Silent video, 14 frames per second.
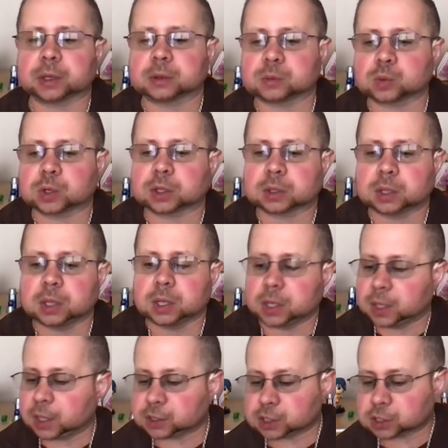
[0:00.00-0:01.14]
And, well,
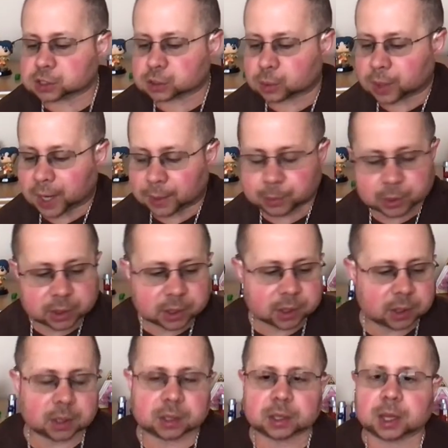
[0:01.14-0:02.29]
it just so happened that
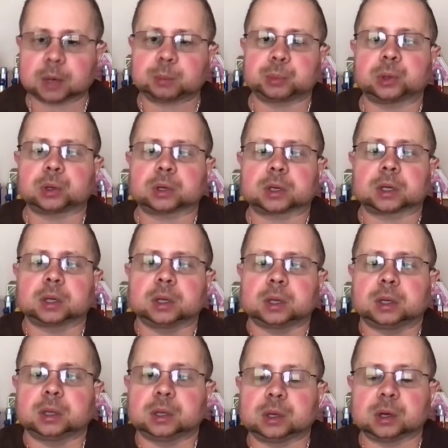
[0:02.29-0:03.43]
in that book,
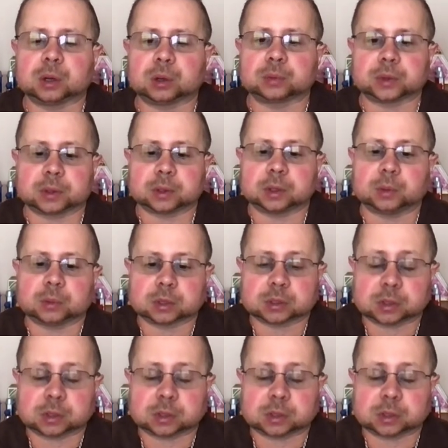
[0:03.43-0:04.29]
the